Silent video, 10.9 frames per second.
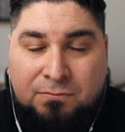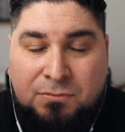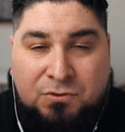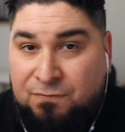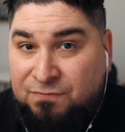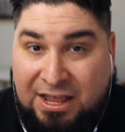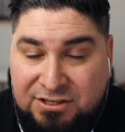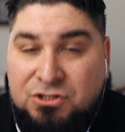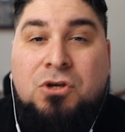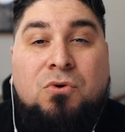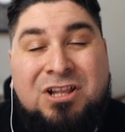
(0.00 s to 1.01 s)
if
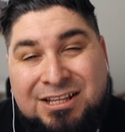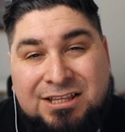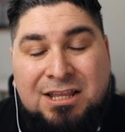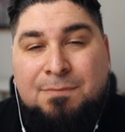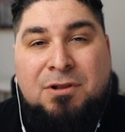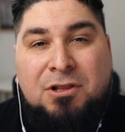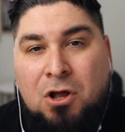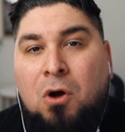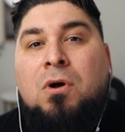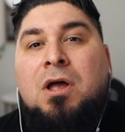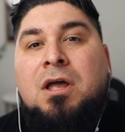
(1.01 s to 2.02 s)
that's you, click the link
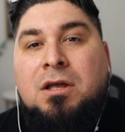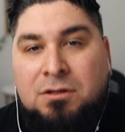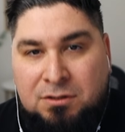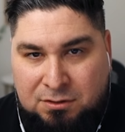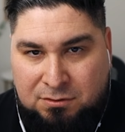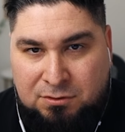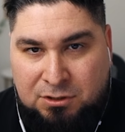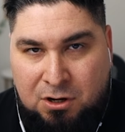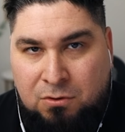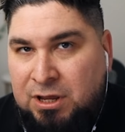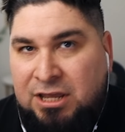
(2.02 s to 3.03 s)
below,
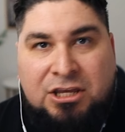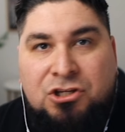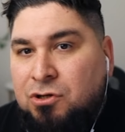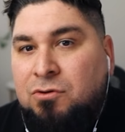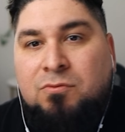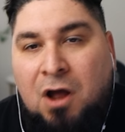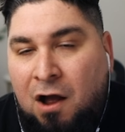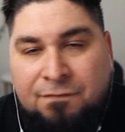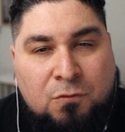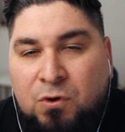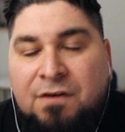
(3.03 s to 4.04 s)
and get your
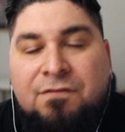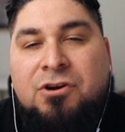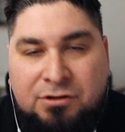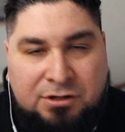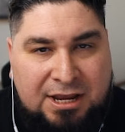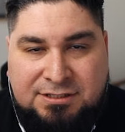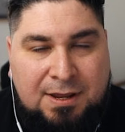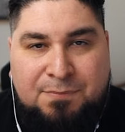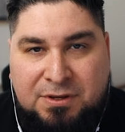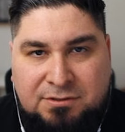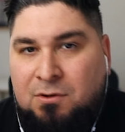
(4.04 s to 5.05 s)
offer, whatever your next step is.